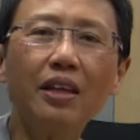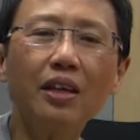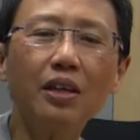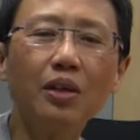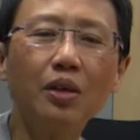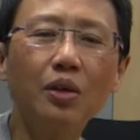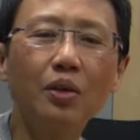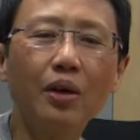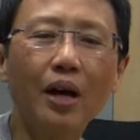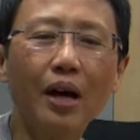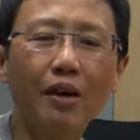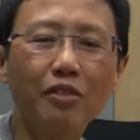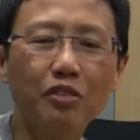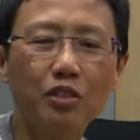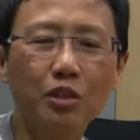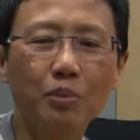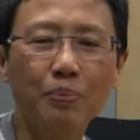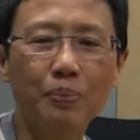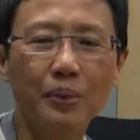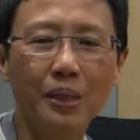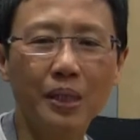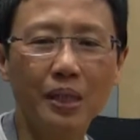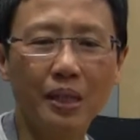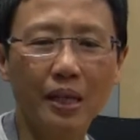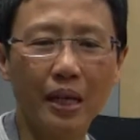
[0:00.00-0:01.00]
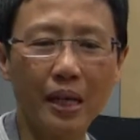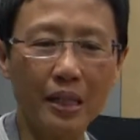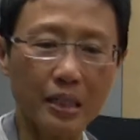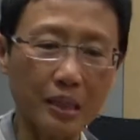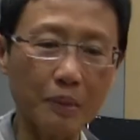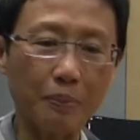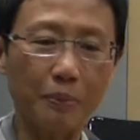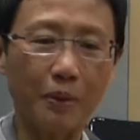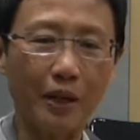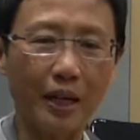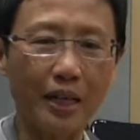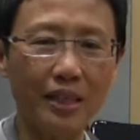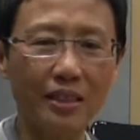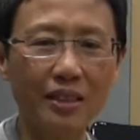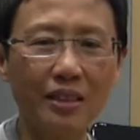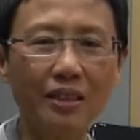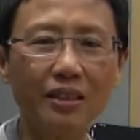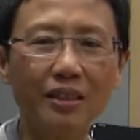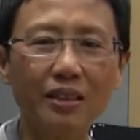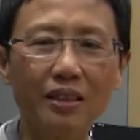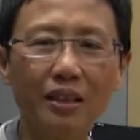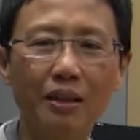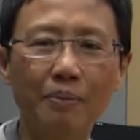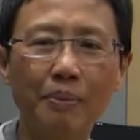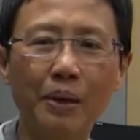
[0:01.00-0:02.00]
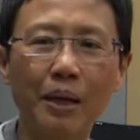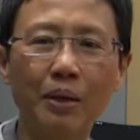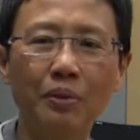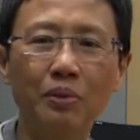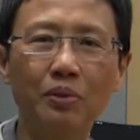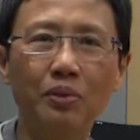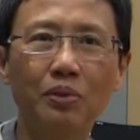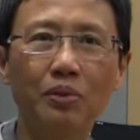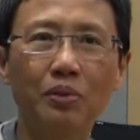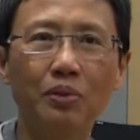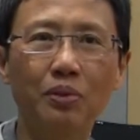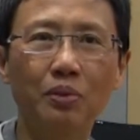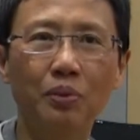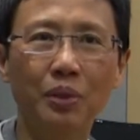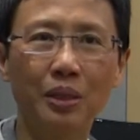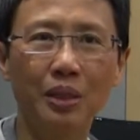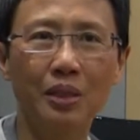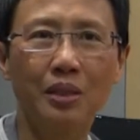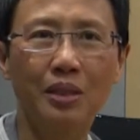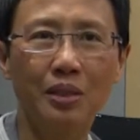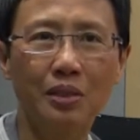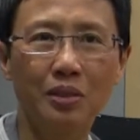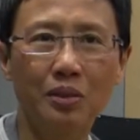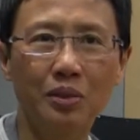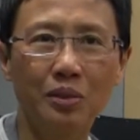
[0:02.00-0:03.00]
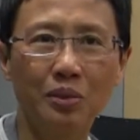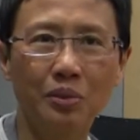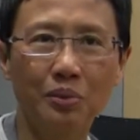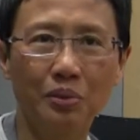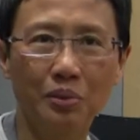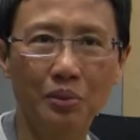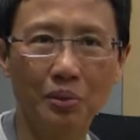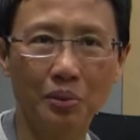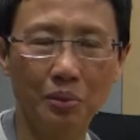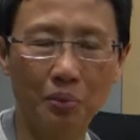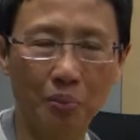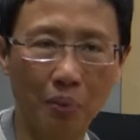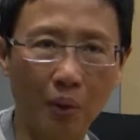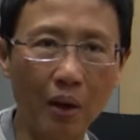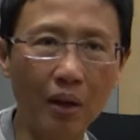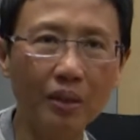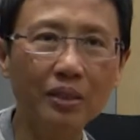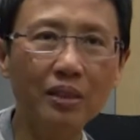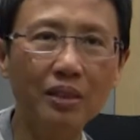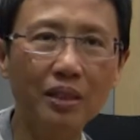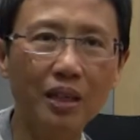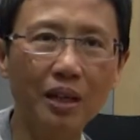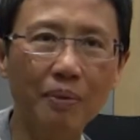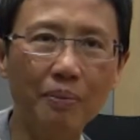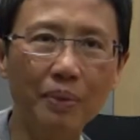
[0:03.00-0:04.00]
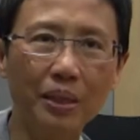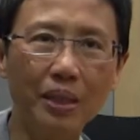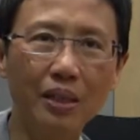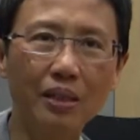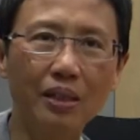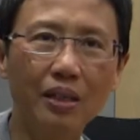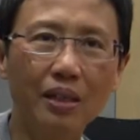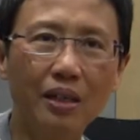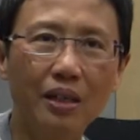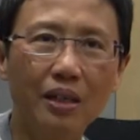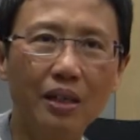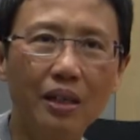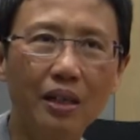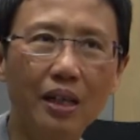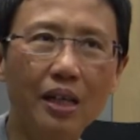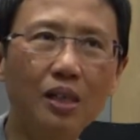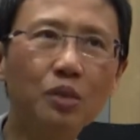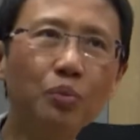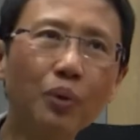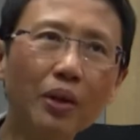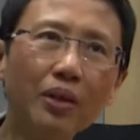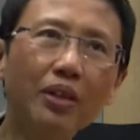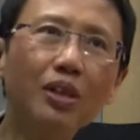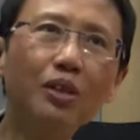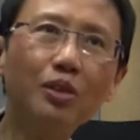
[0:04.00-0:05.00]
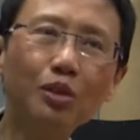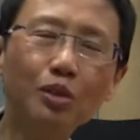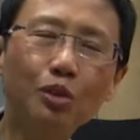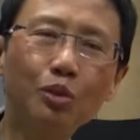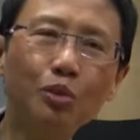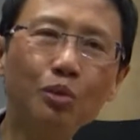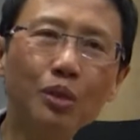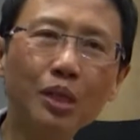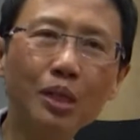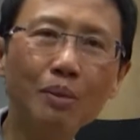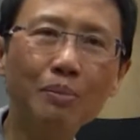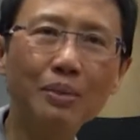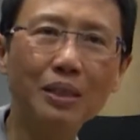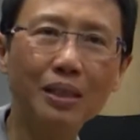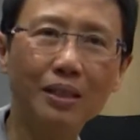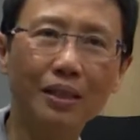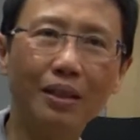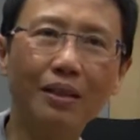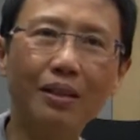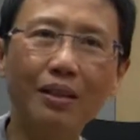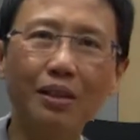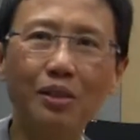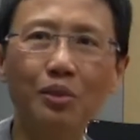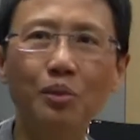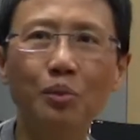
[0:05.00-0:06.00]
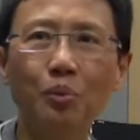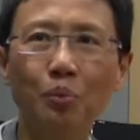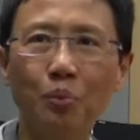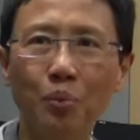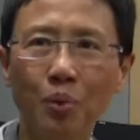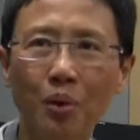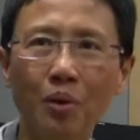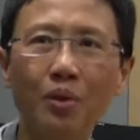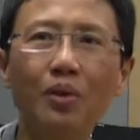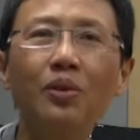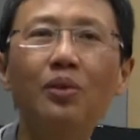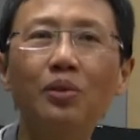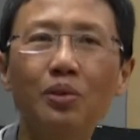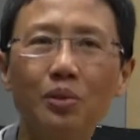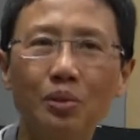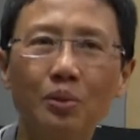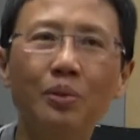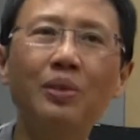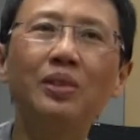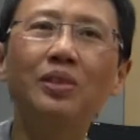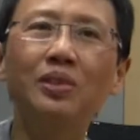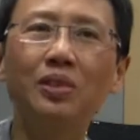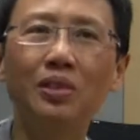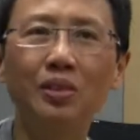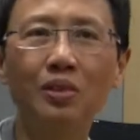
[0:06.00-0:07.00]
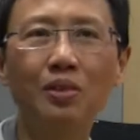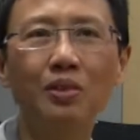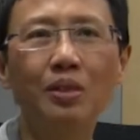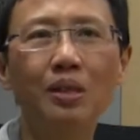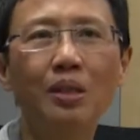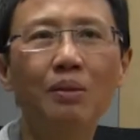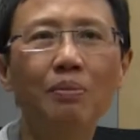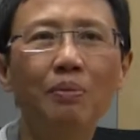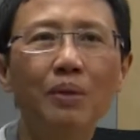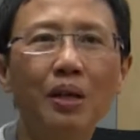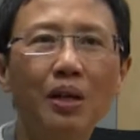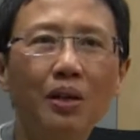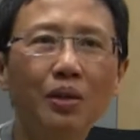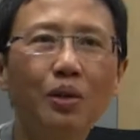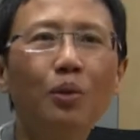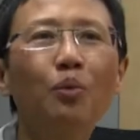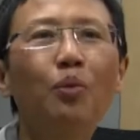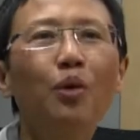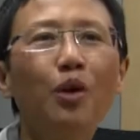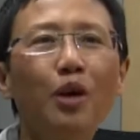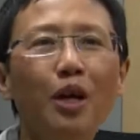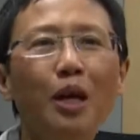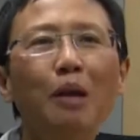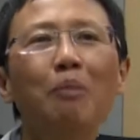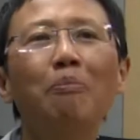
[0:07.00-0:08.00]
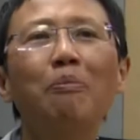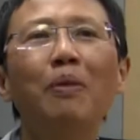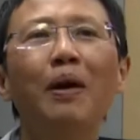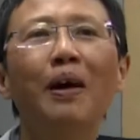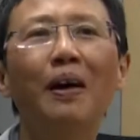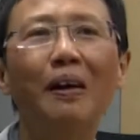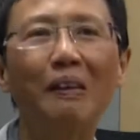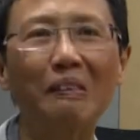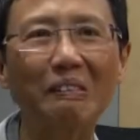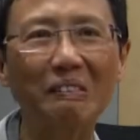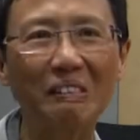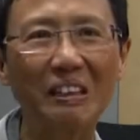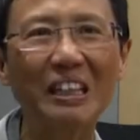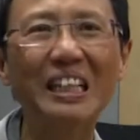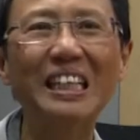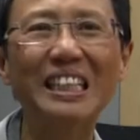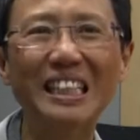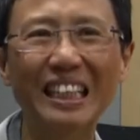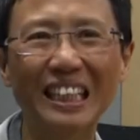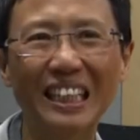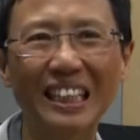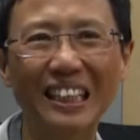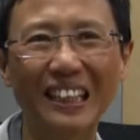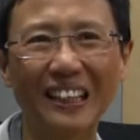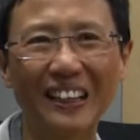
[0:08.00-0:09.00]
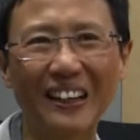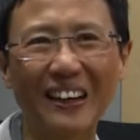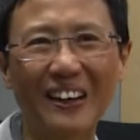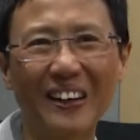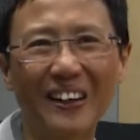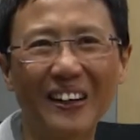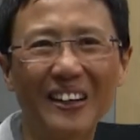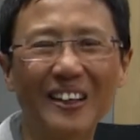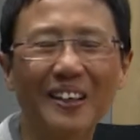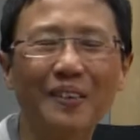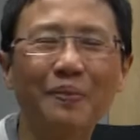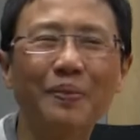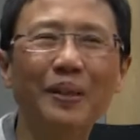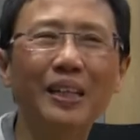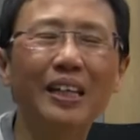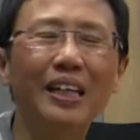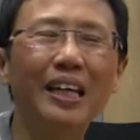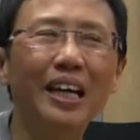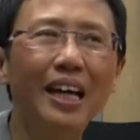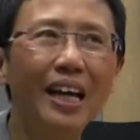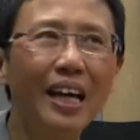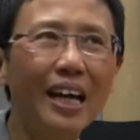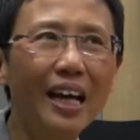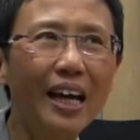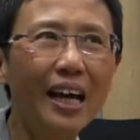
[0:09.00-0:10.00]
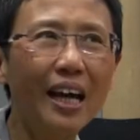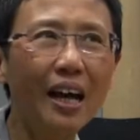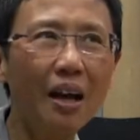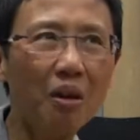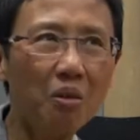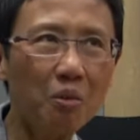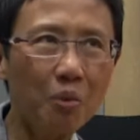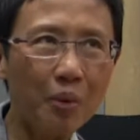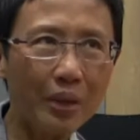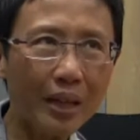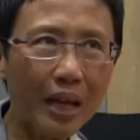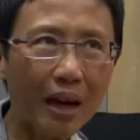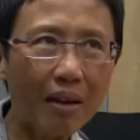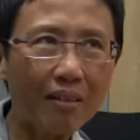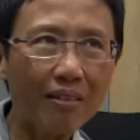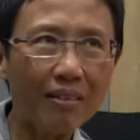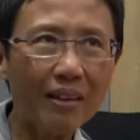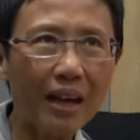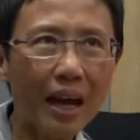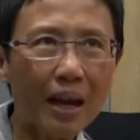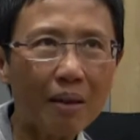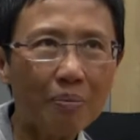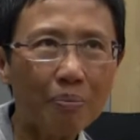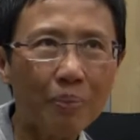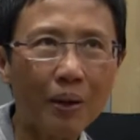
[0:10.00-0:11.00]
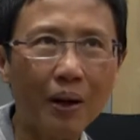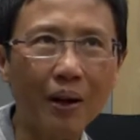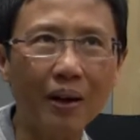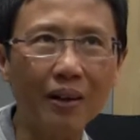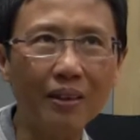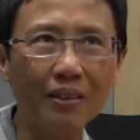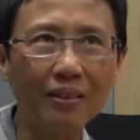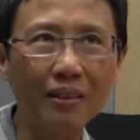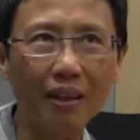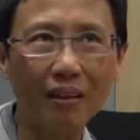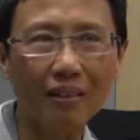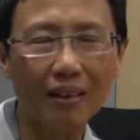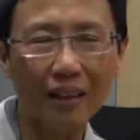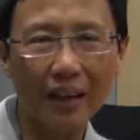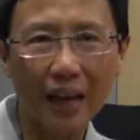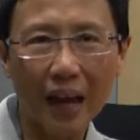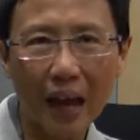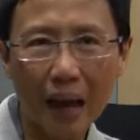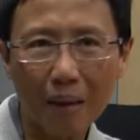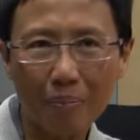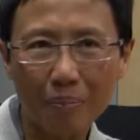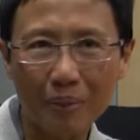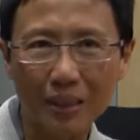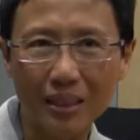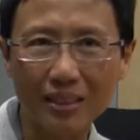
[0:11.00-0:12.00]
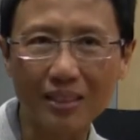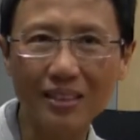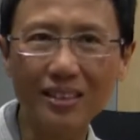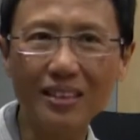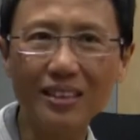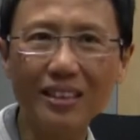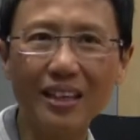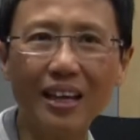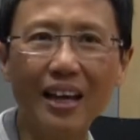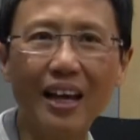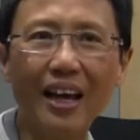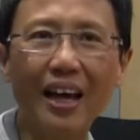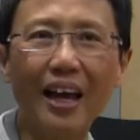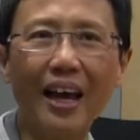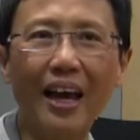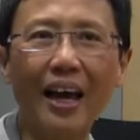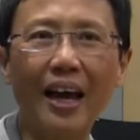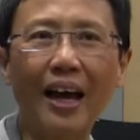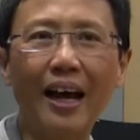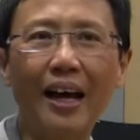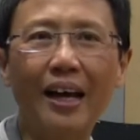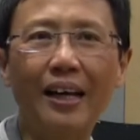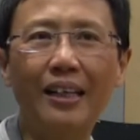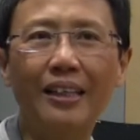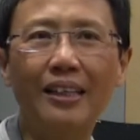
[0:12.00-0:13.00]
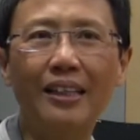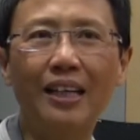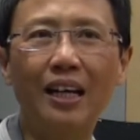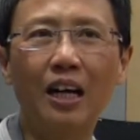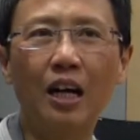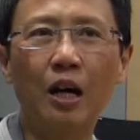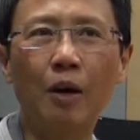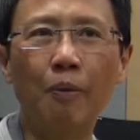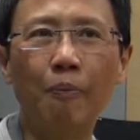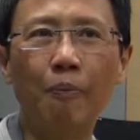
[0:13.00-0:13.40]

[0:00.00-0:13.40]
think you have to be enterprising about what it is you want. I mean, it's one thing to dream, it's another thing to work towards your dream. The working part is a little harder, but without that part, nothing happens. And